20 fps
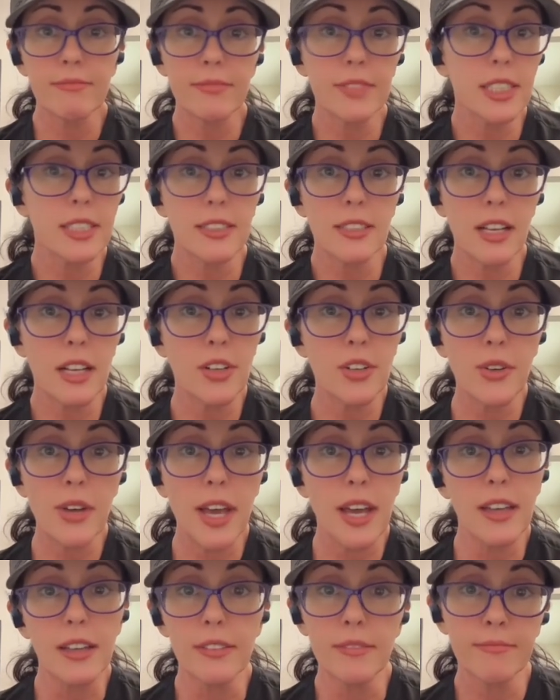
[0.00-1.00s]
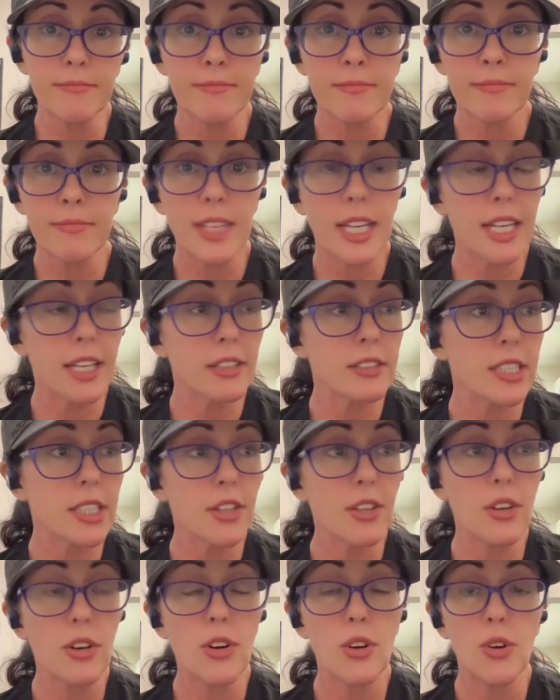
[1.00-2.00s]
It's not okay. And I'll
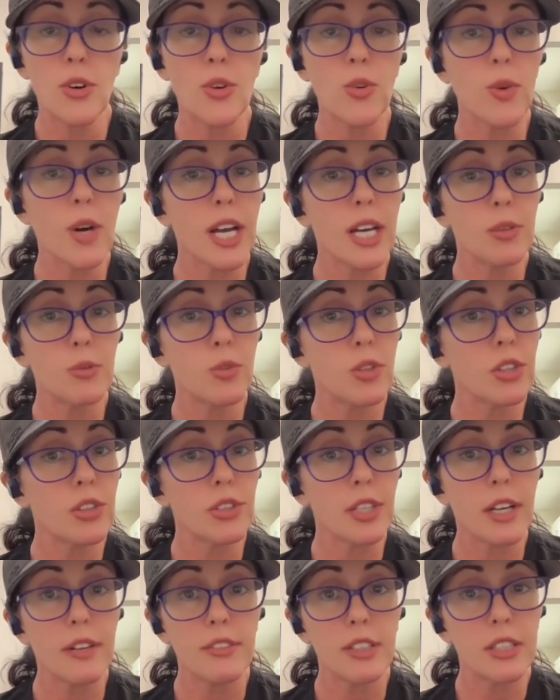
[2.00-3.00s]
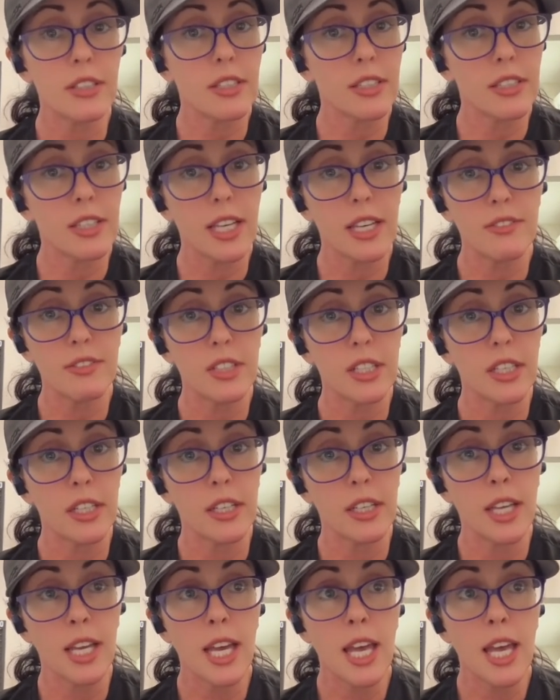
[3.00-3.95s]
tell the whole wide world everything they've done.